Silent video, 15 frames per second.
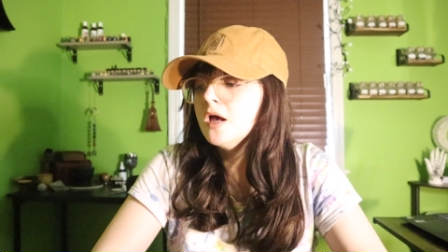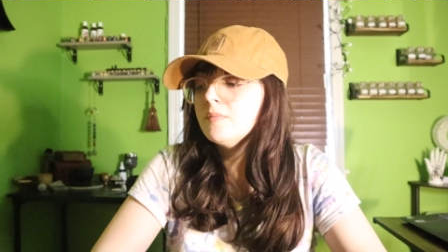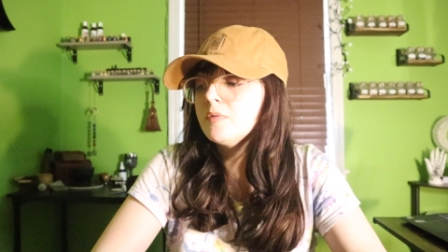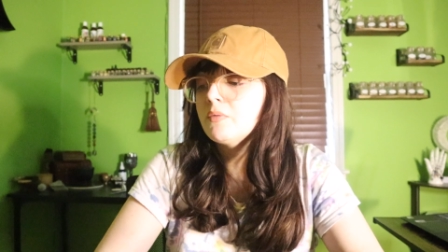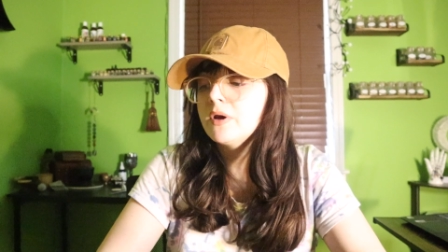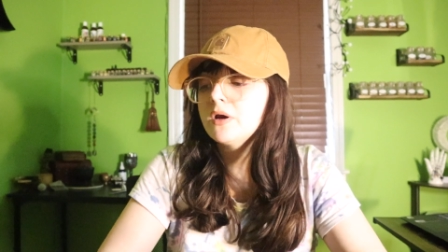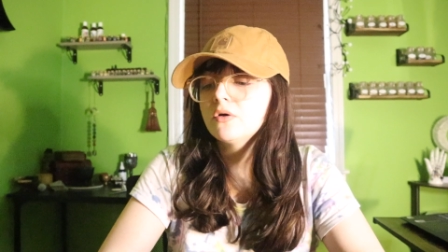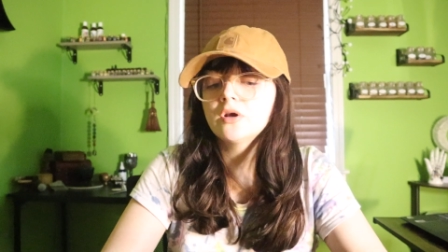But
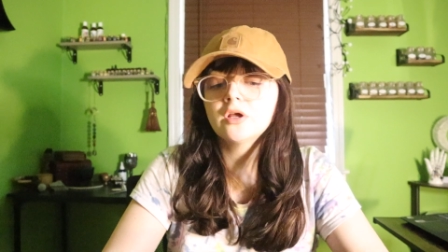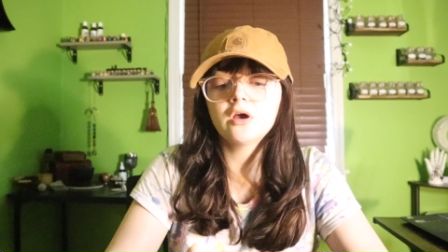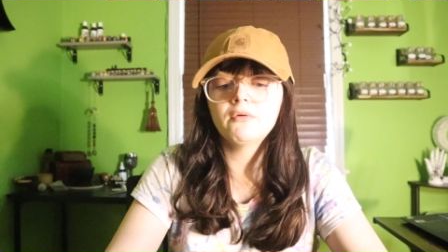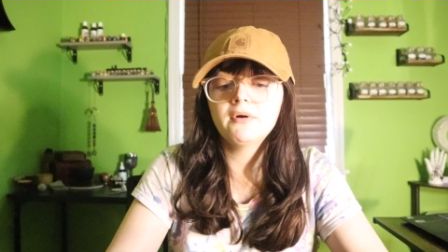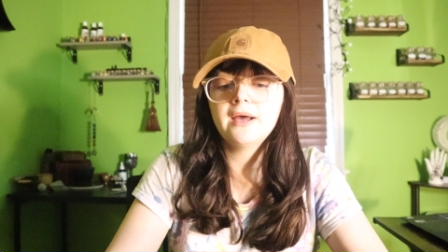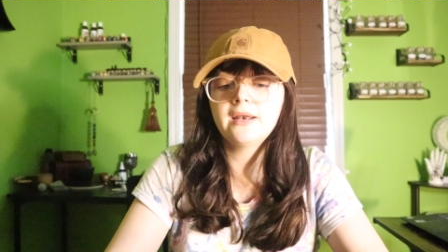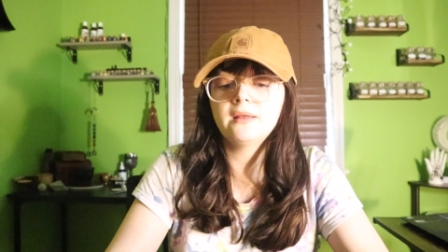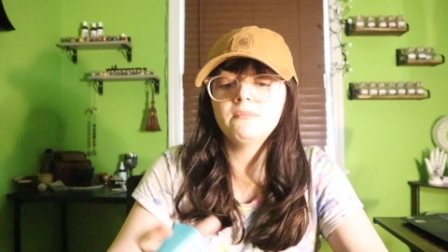we are going to go
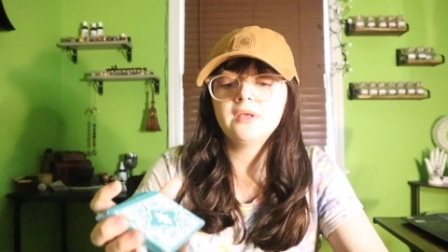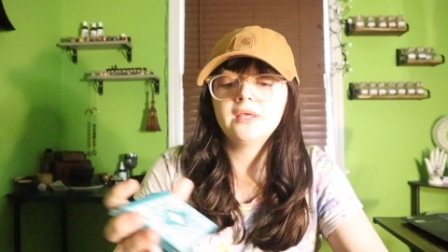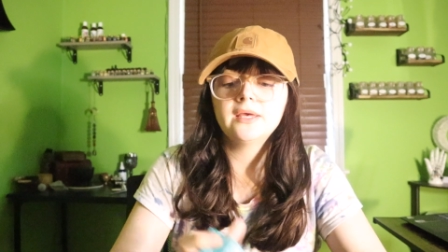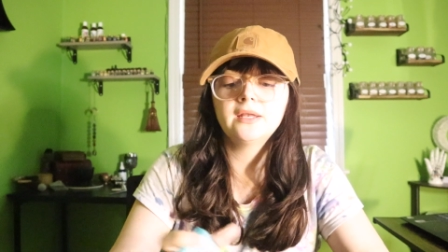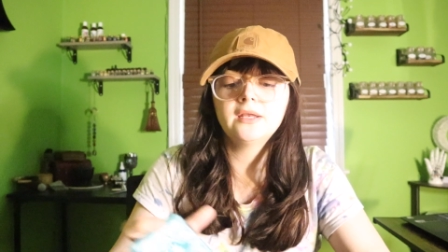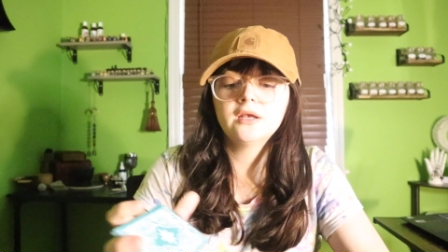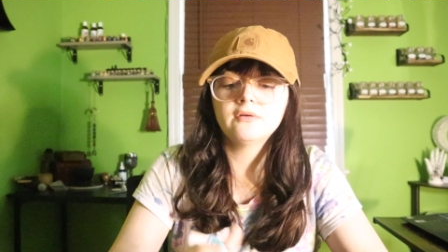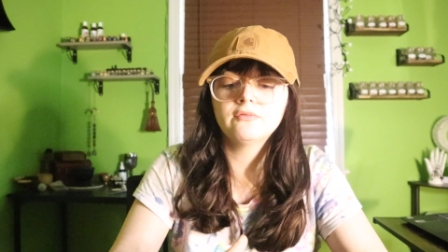ahead and
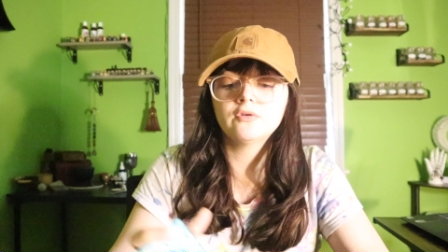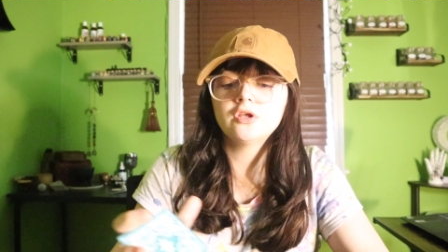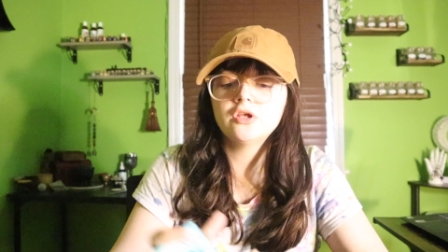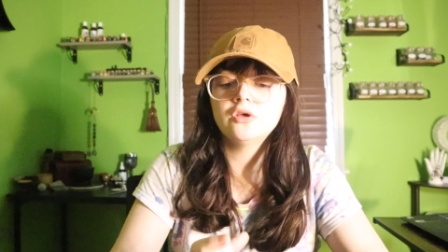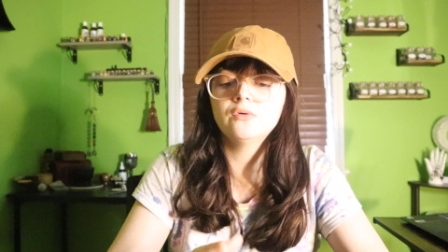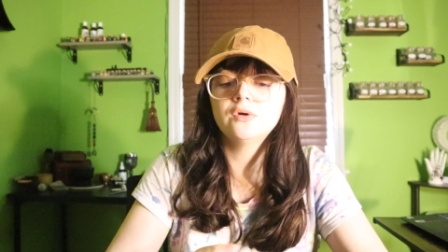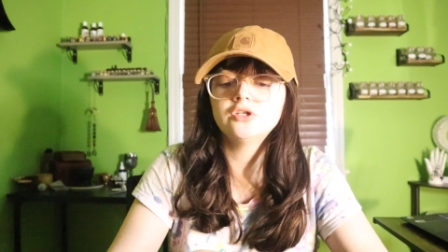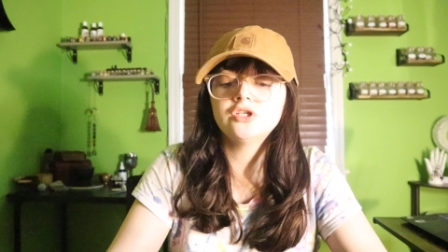begin here for you.